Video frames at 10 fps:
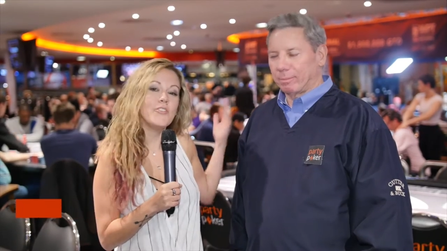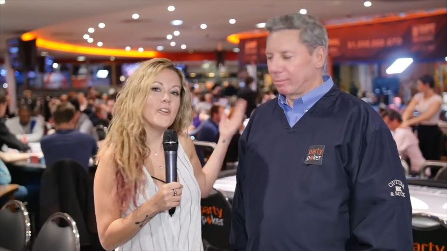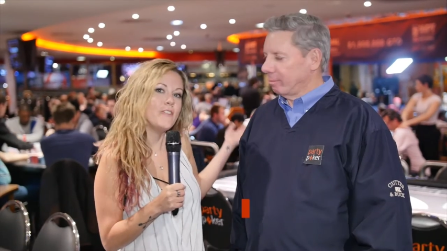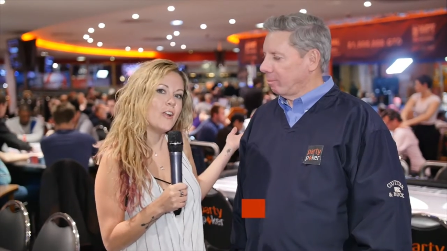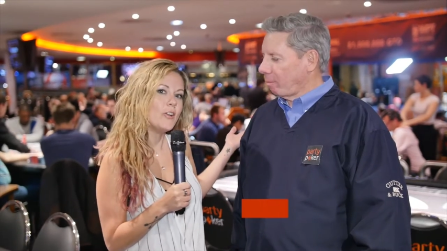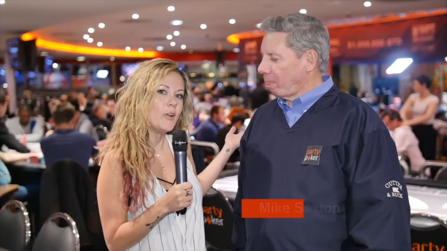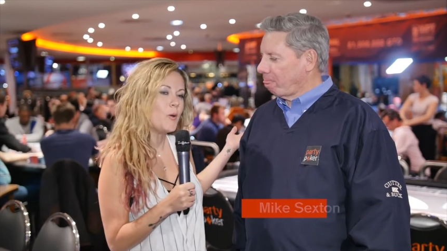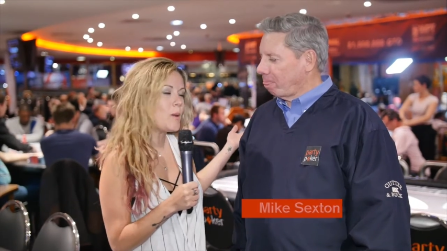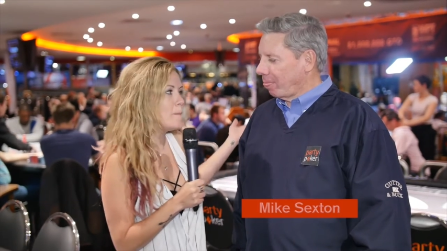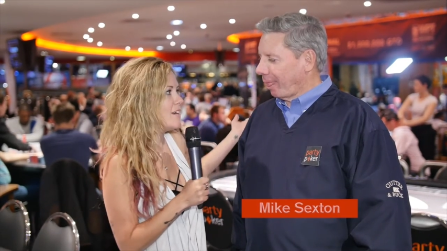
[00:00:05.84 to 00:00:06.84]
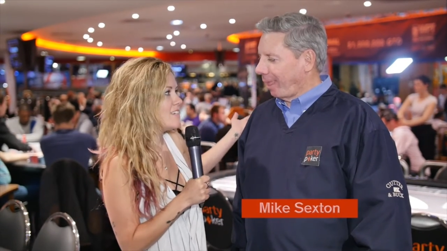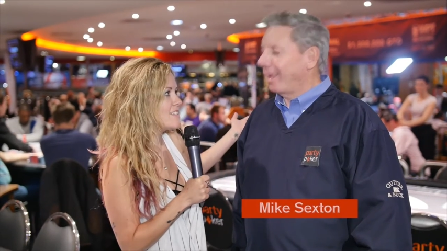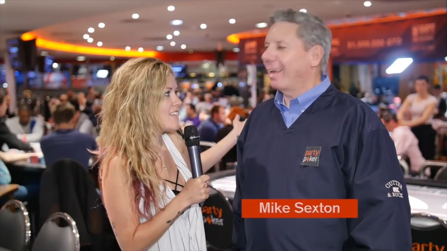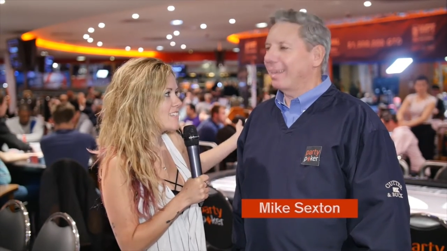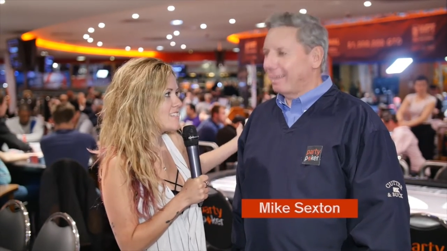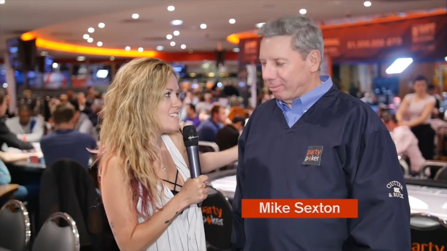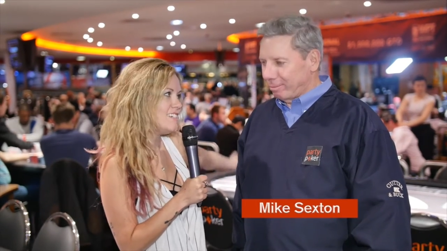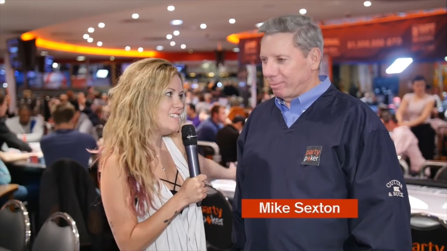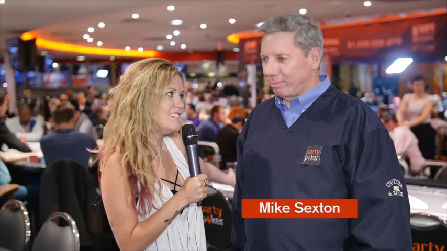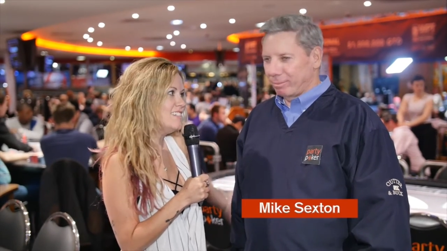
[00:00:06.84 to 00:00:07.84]
Speaker 1: our very own Mike
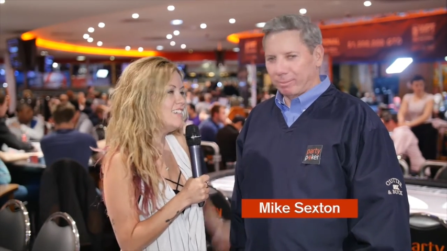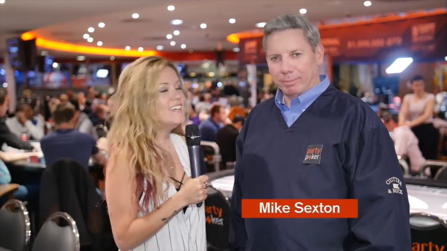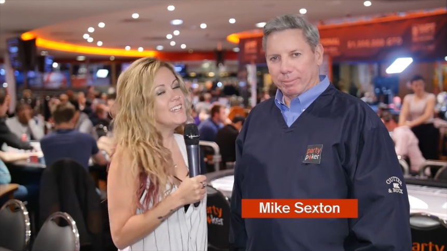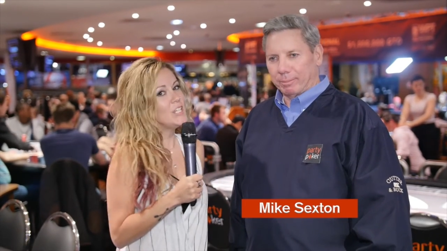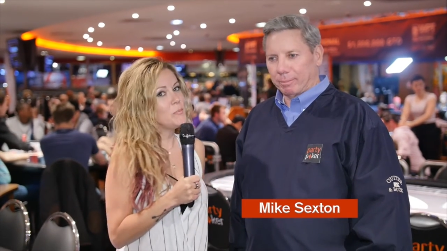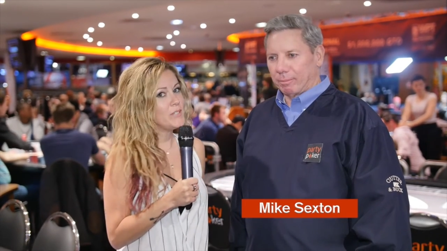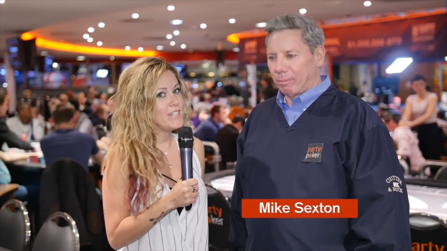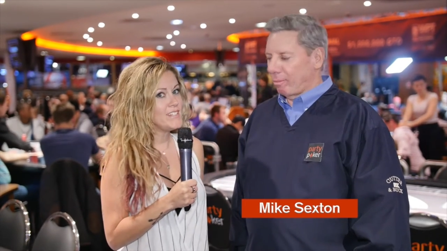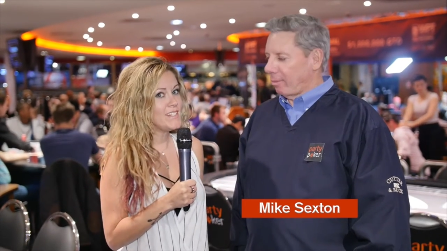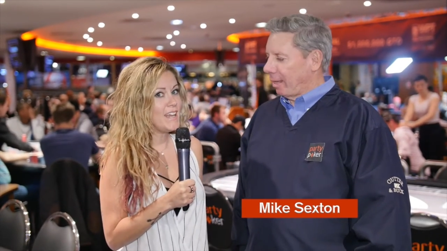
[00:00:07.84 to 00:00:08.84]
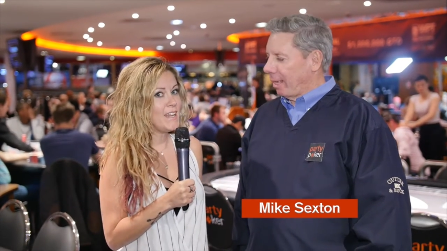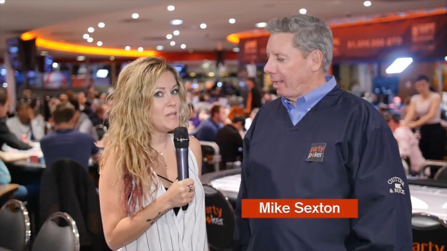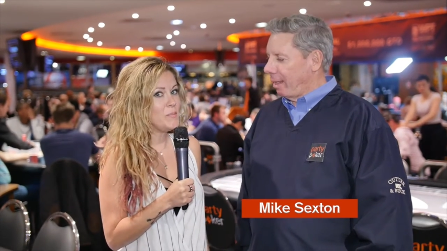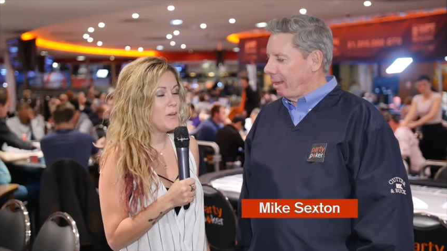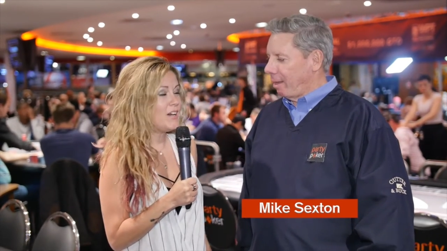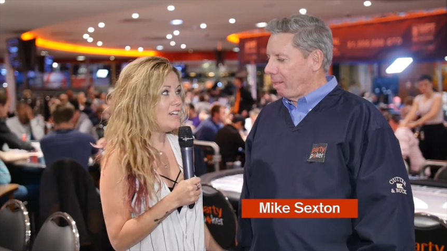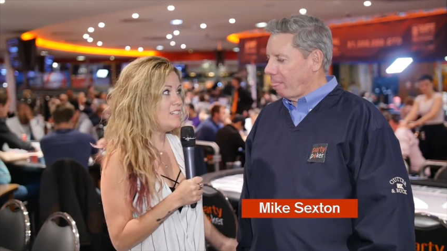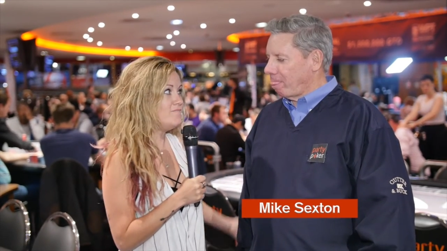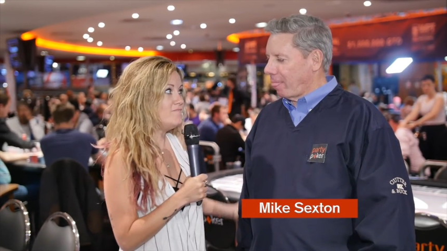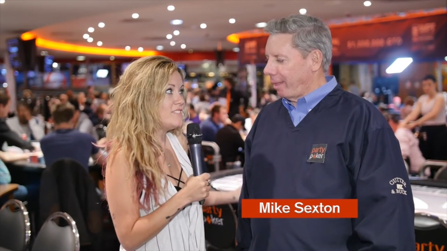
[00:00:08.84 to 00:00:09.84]
Sexton. He played today,
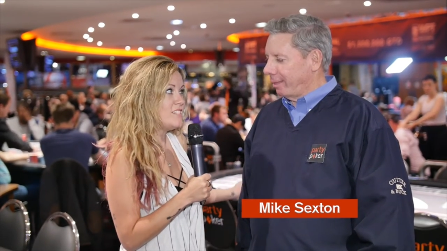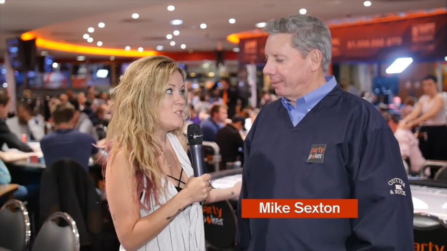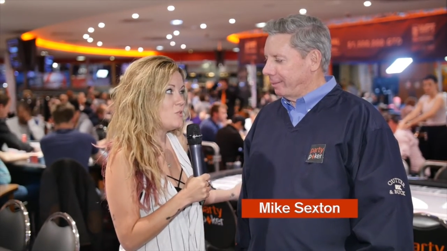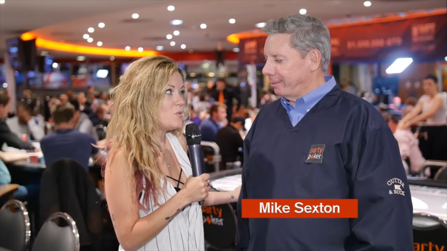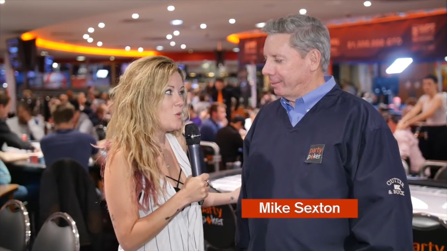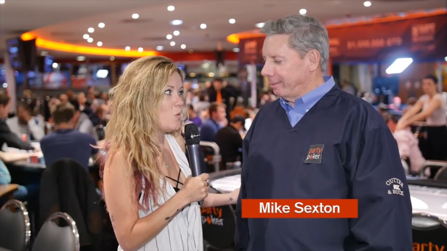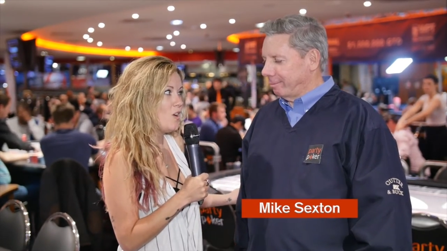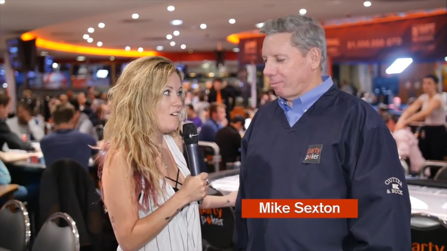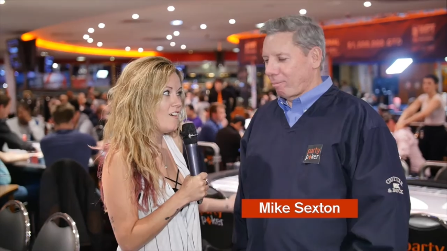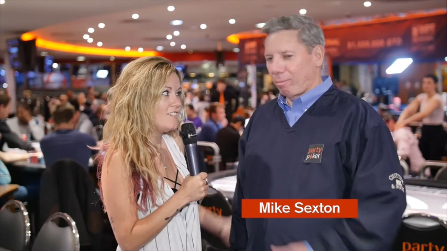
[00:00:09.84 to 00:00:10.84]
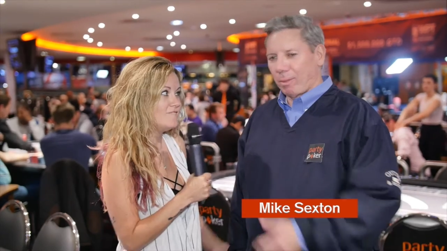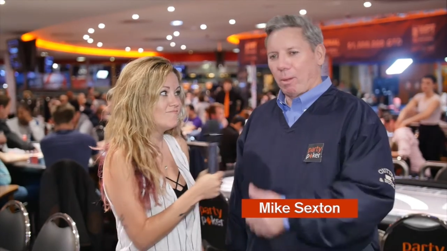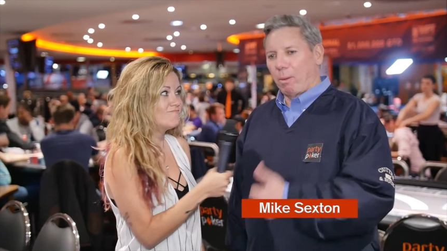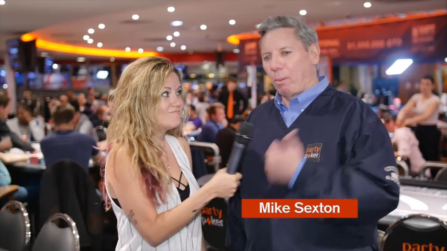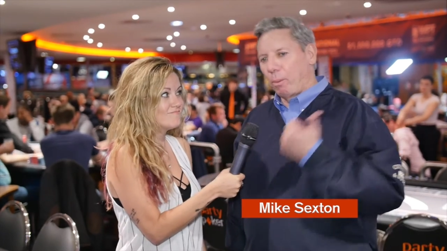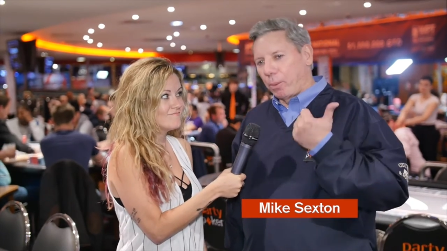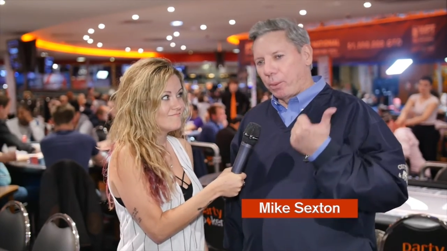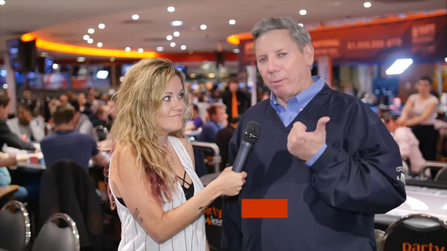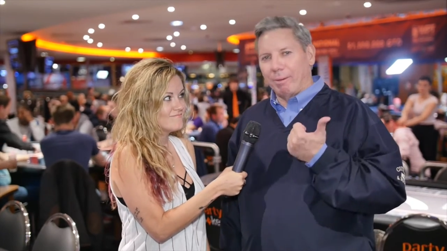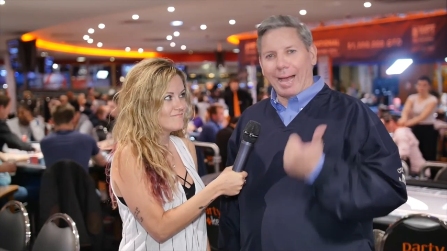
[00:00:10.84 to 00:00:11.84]
but didn't do so well, huh?
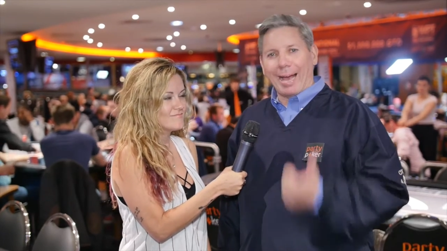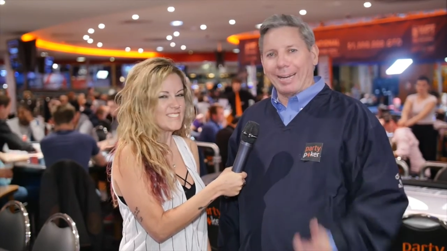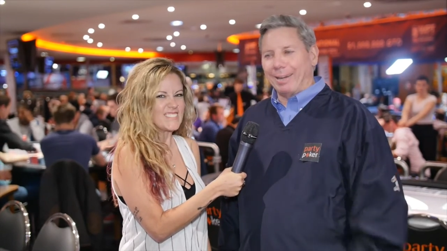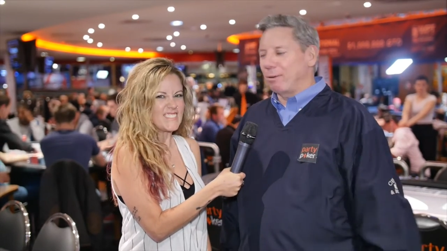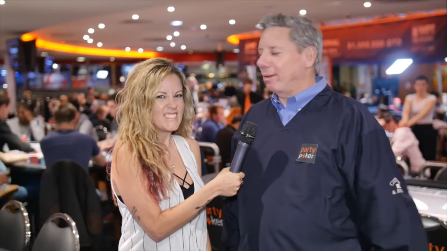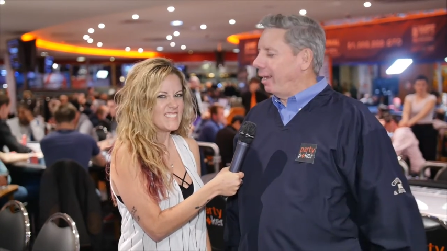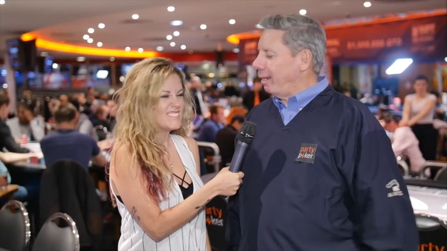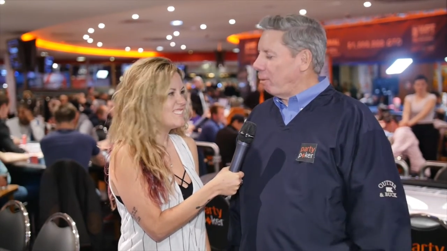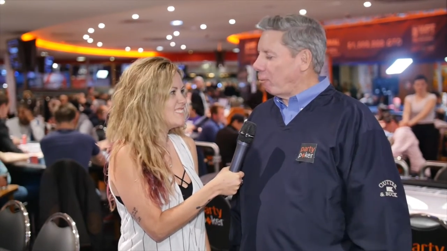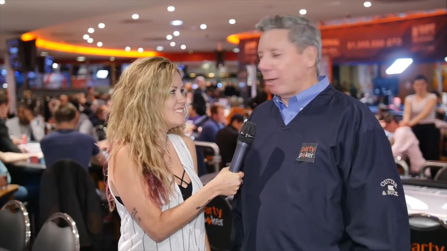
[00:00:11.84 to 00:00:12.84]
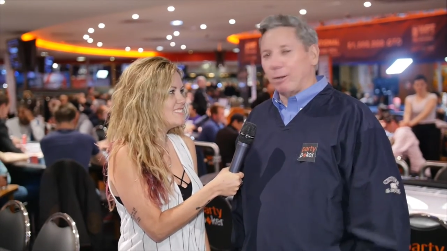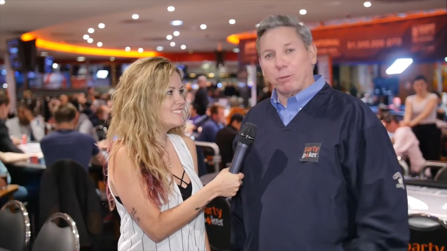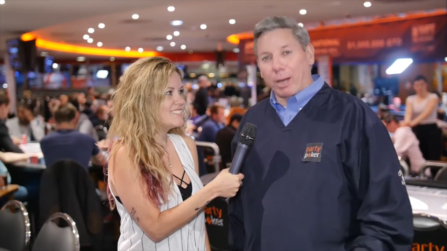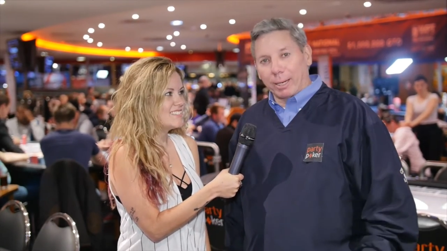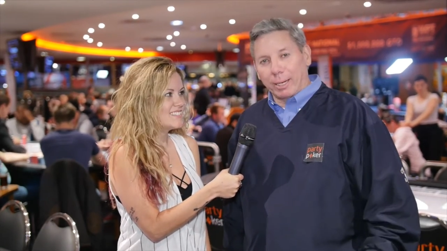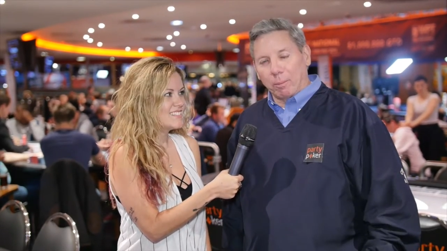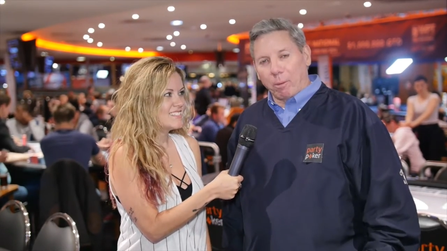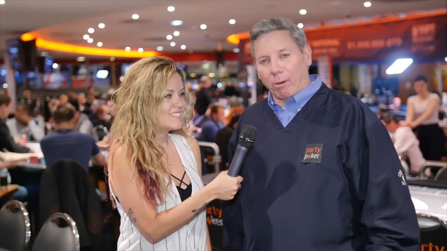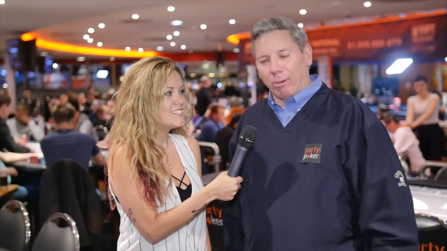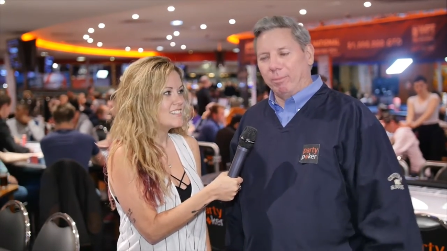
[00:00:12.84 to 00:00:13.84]
Speaker 2: Out of here today, but we're going to try again
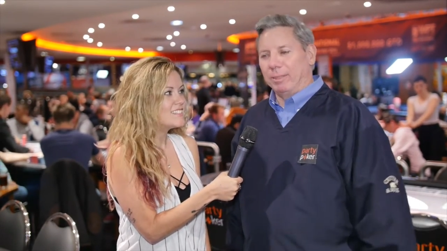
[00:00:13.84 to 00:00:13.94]
tomorrow.